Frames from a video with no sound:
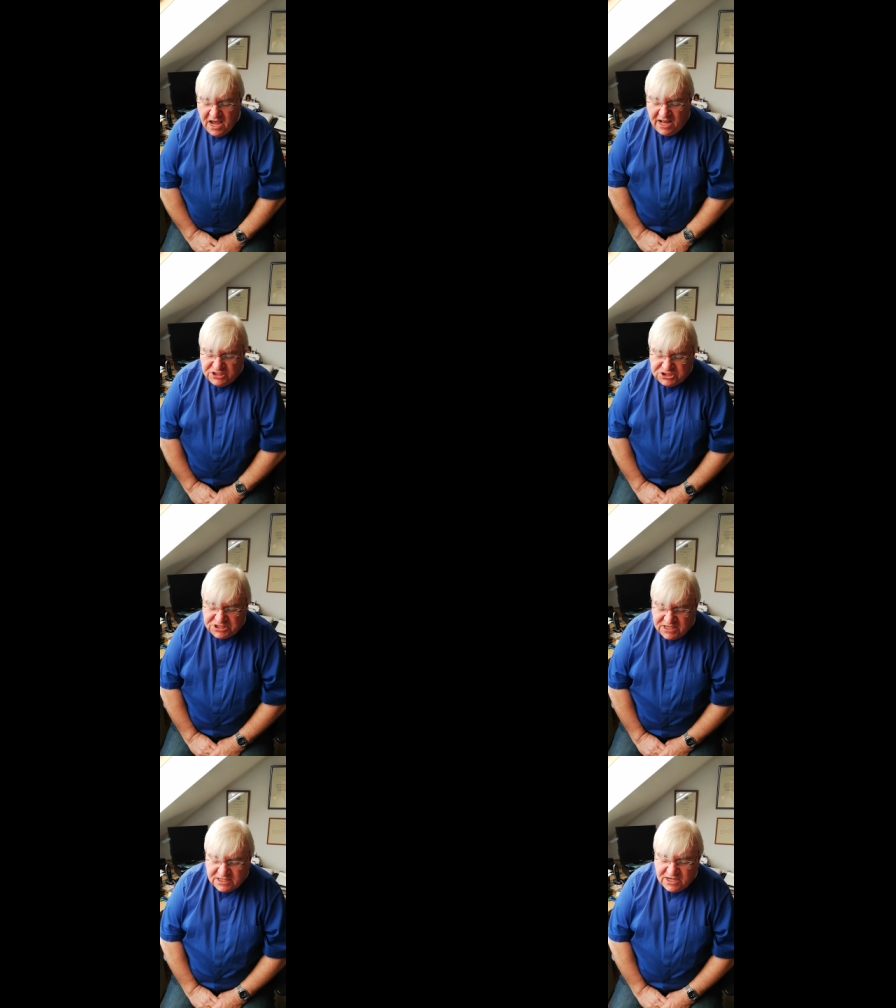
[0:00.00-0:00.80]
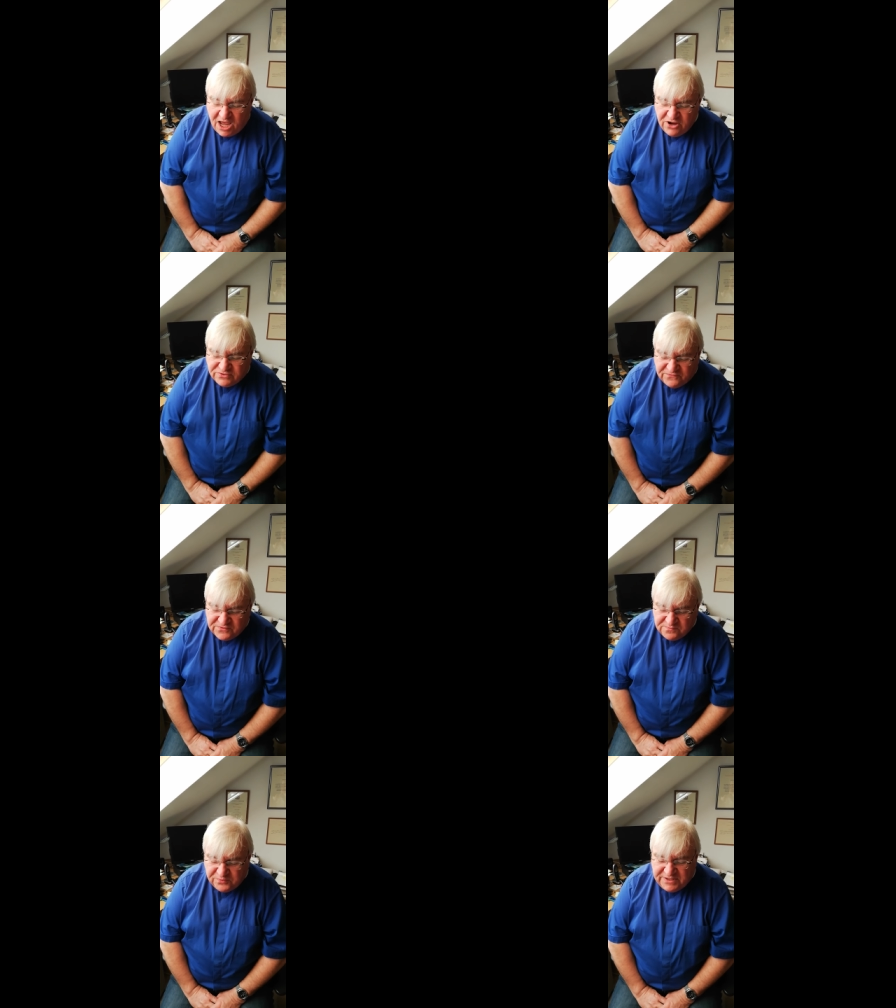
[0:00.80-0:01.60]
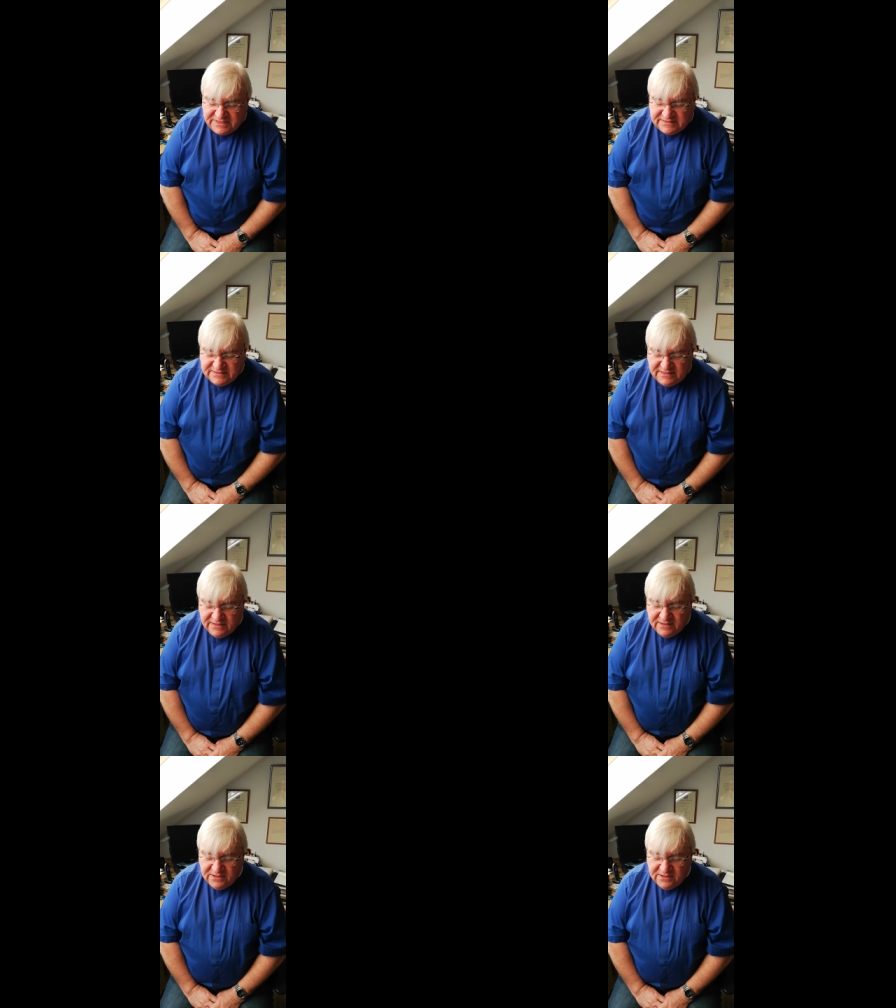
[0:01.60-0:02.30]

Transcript: and shaken out of complacency.